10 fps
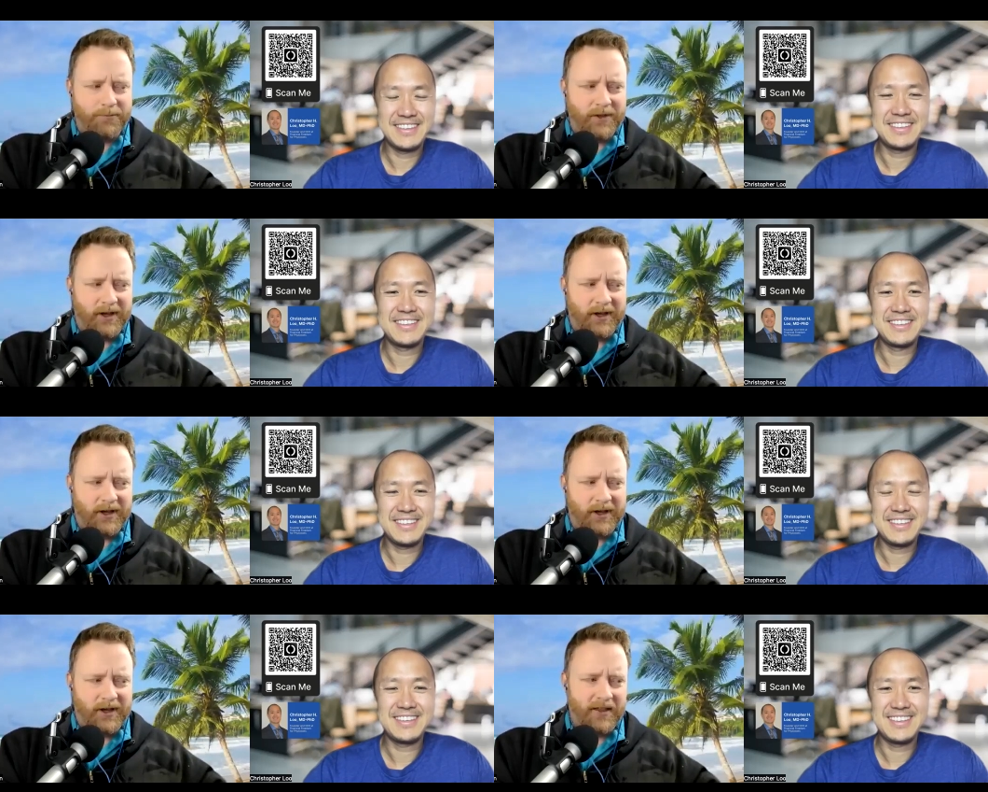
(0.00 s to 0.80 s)
Speaker 1: uh,
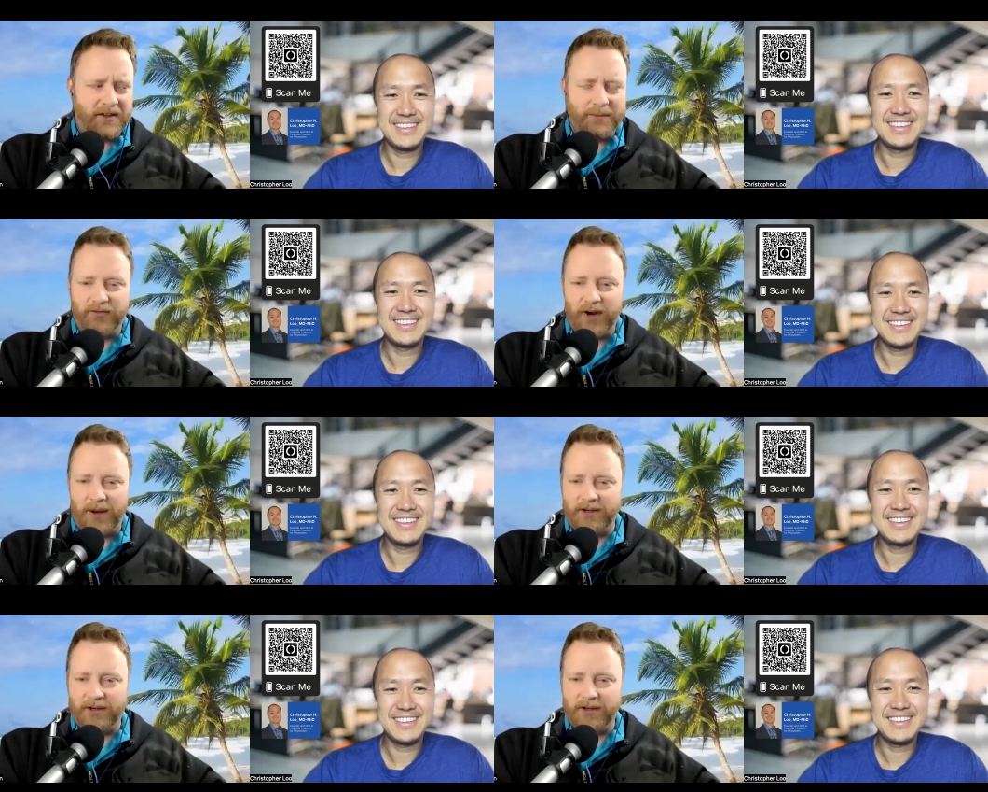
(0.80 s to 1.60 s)
kind of the type of
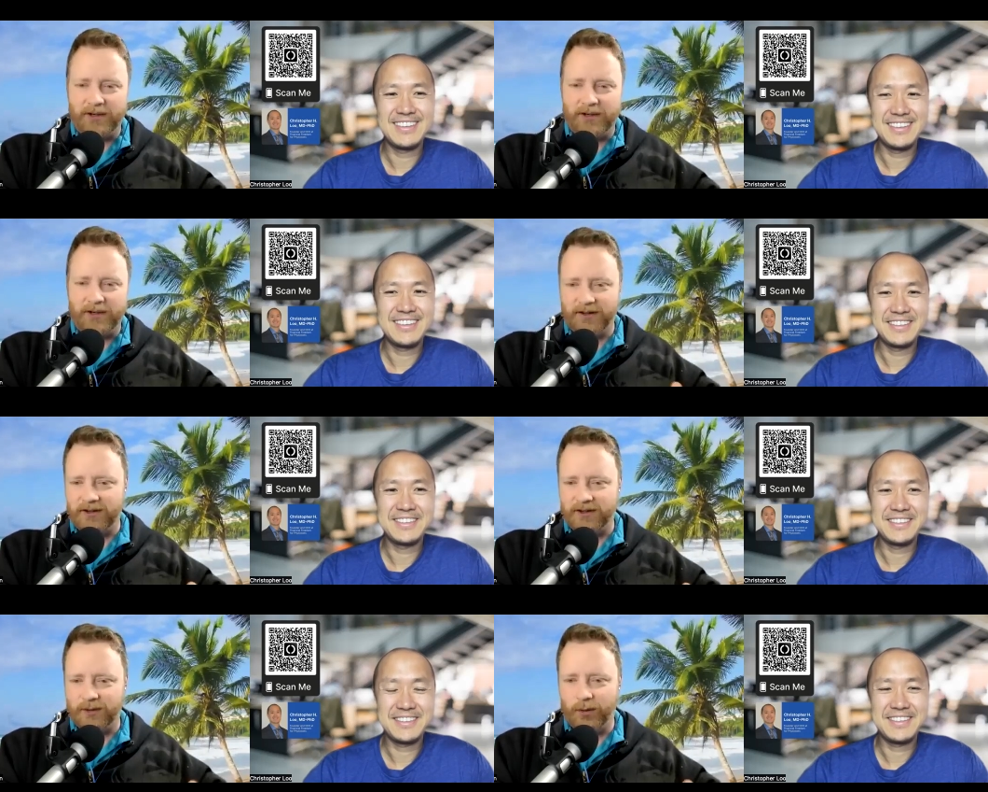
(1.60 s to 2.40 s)
reputation that the, the
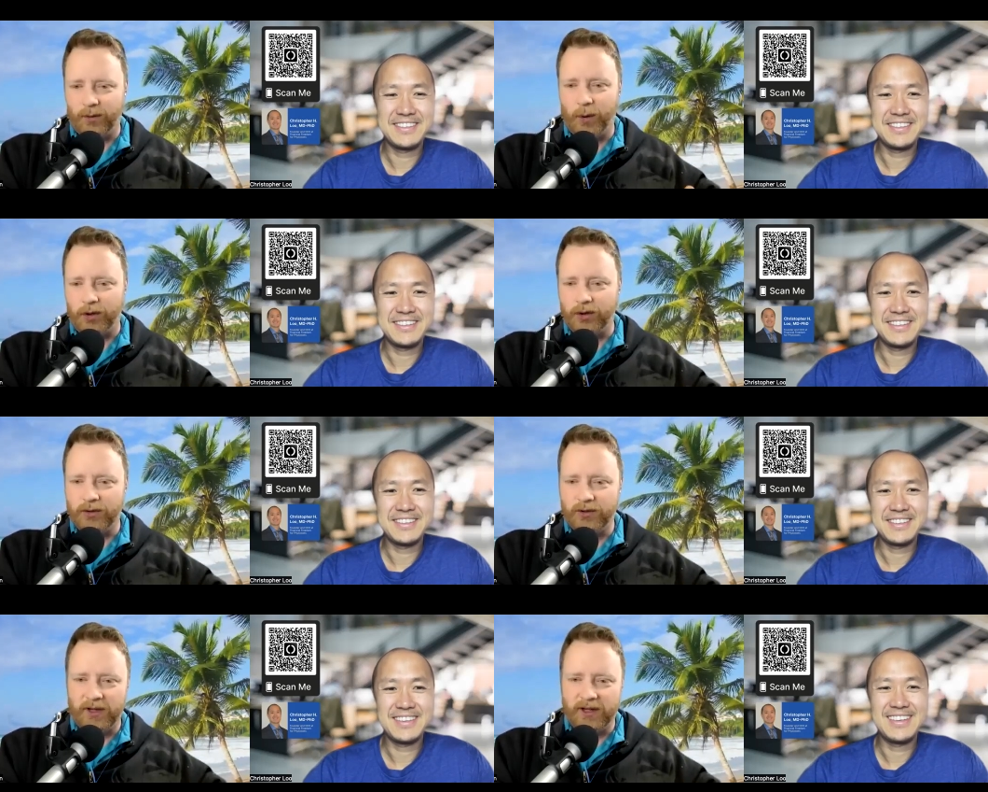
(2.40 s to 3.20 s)
quote unquote
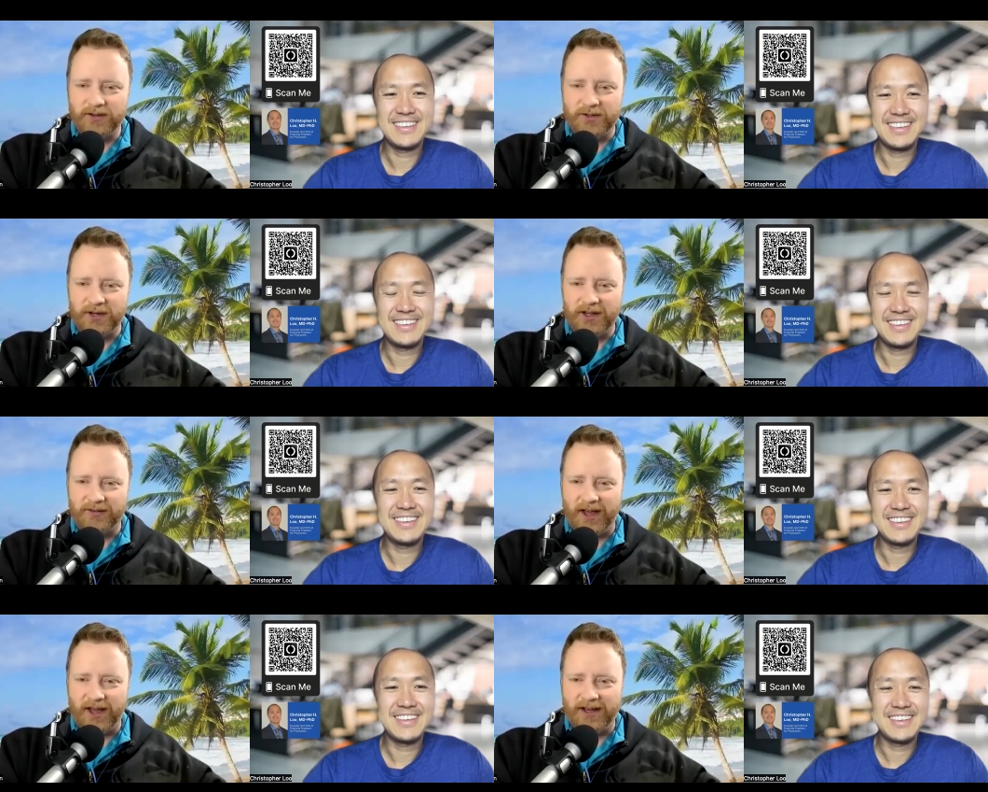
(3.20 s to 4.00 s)
guru industry kind of
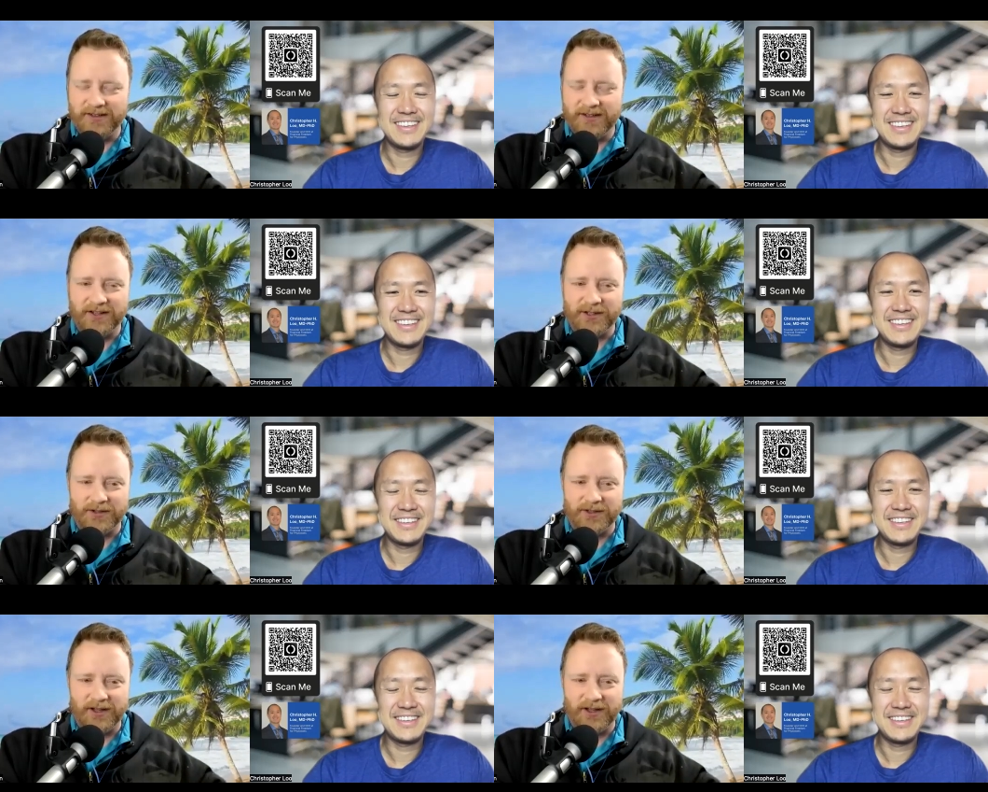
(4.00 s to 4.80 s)
has and so it's
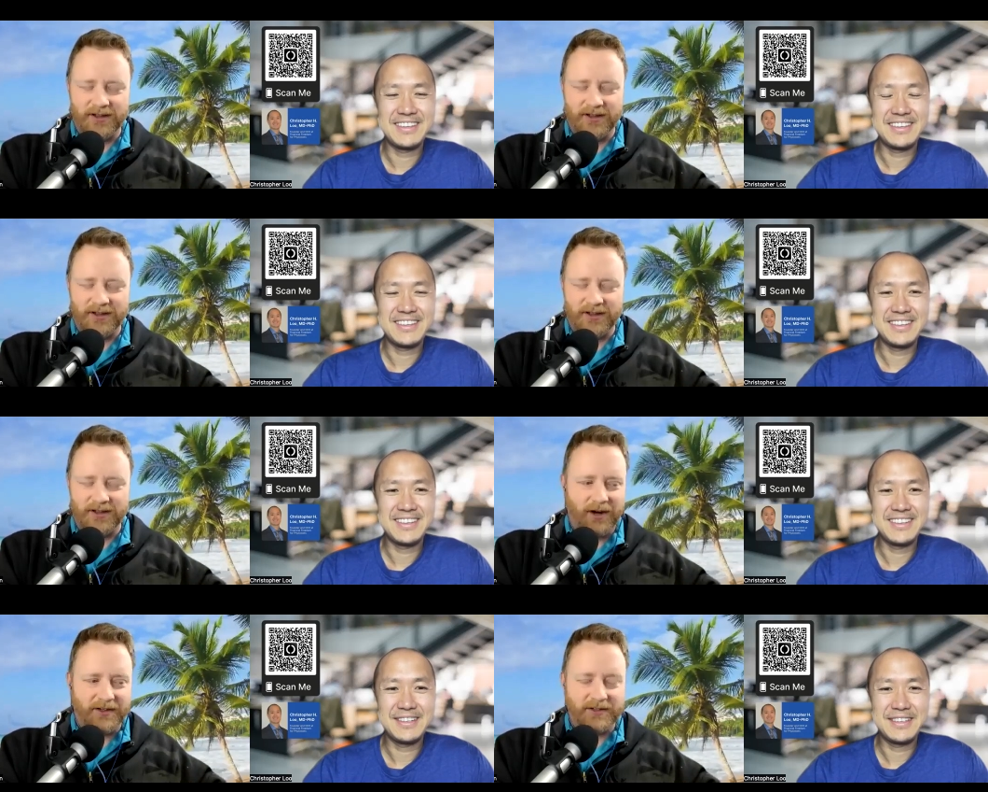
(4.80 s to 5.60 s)
that part of
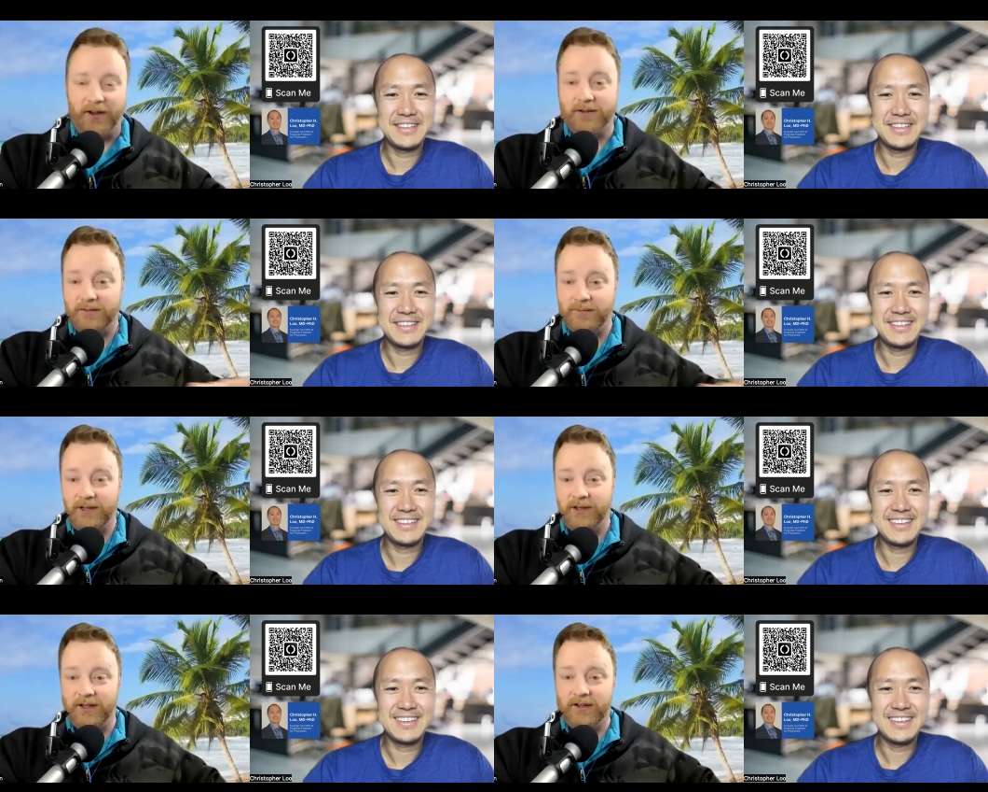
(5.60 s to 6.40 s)
it's largely been
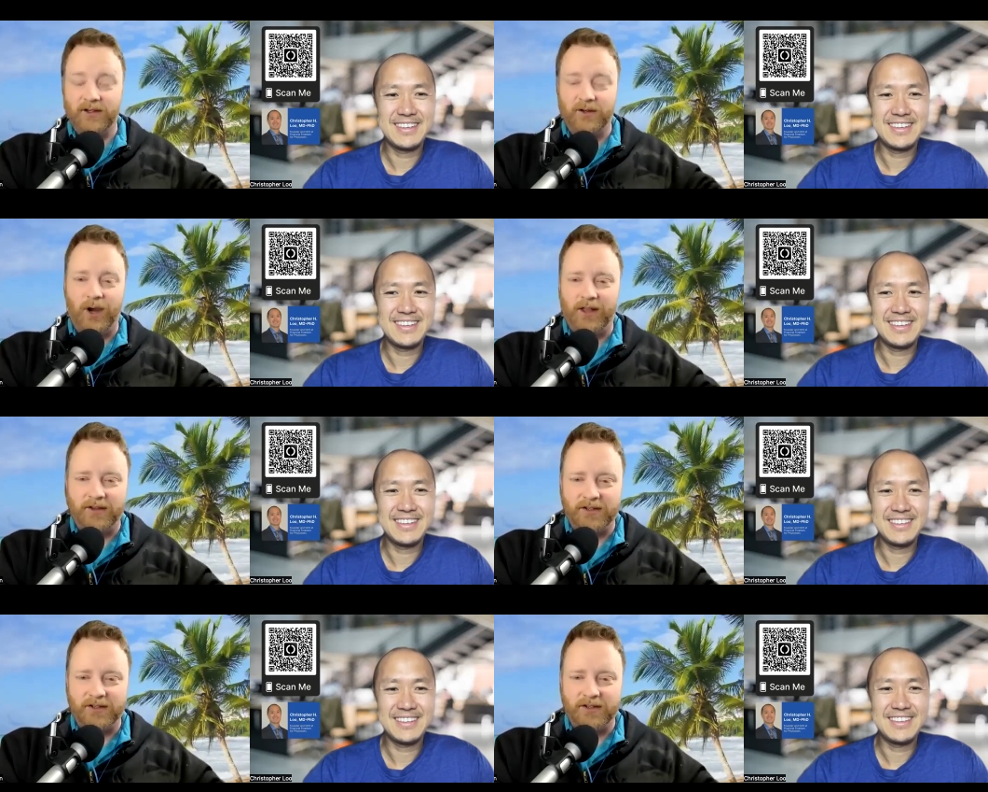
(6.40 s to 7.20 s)
like quietly
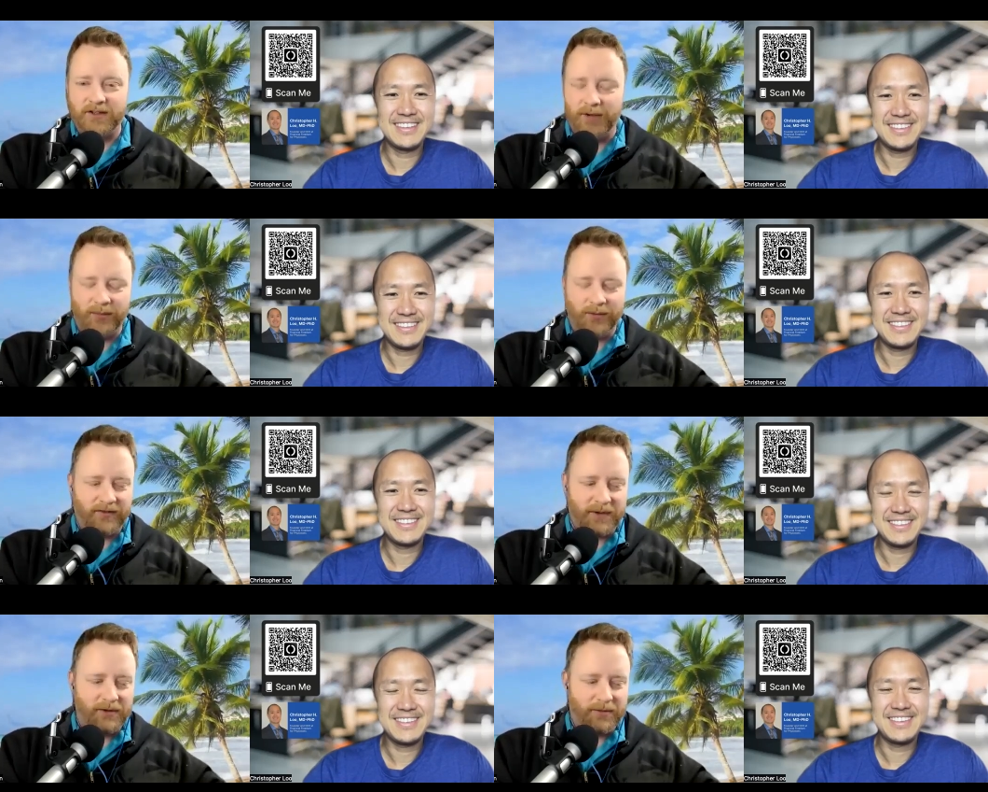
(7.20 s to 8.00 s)
just like by word of
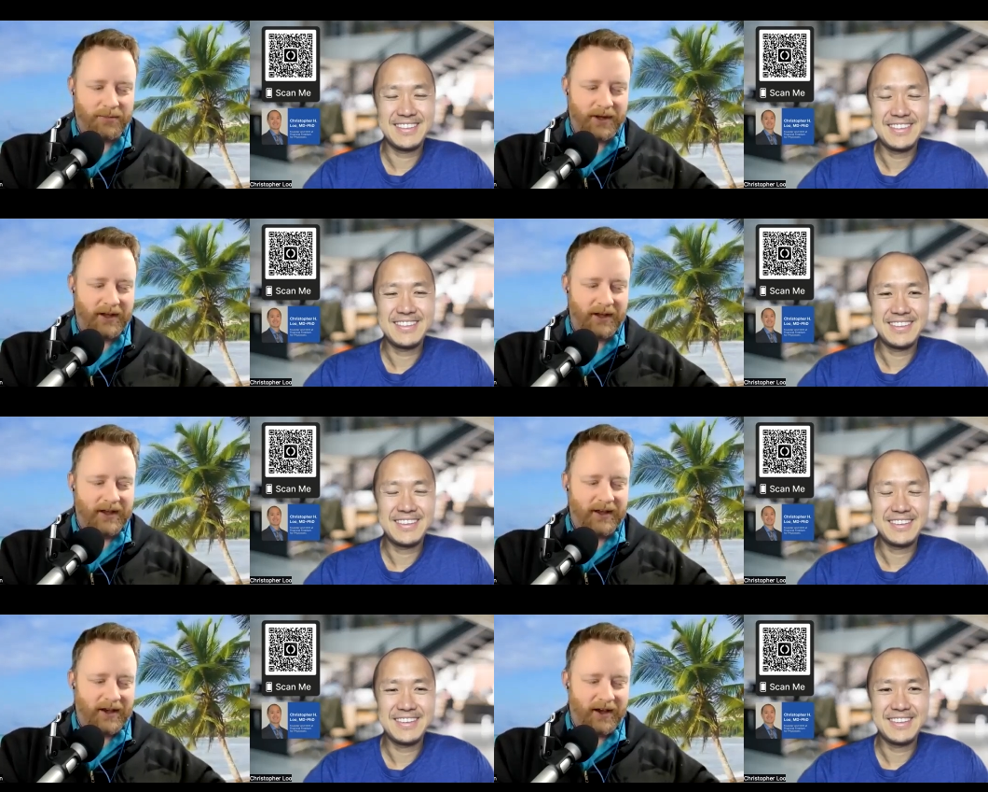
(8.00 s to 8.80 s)
mouth but
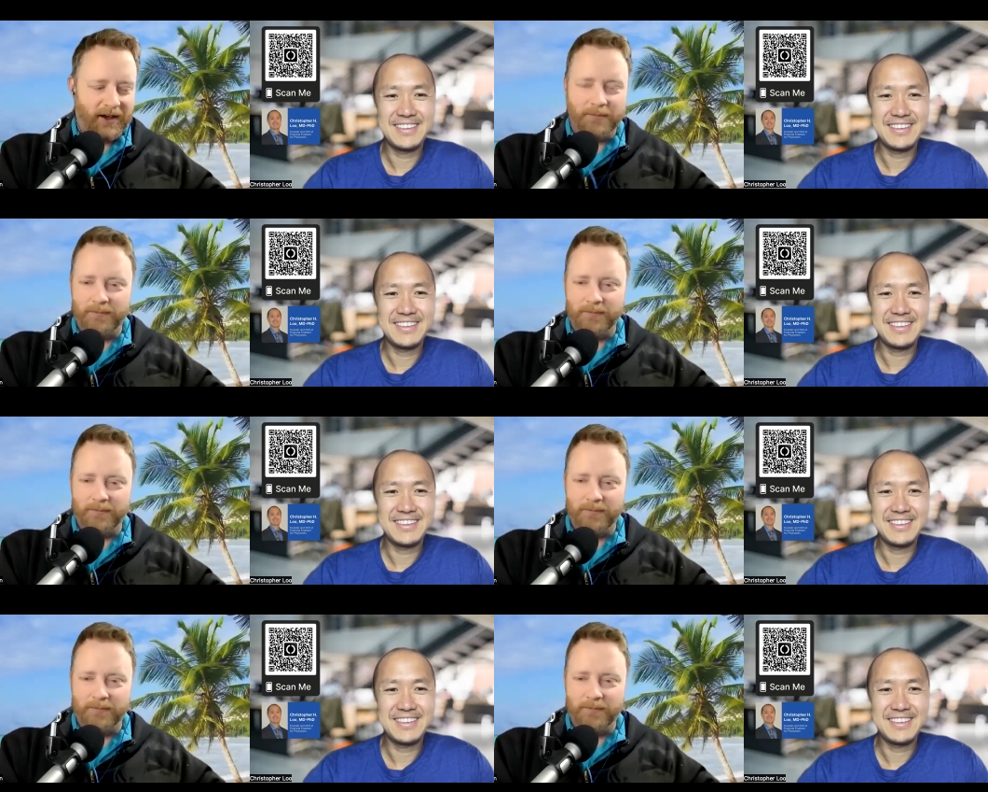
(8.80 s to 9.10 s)
um,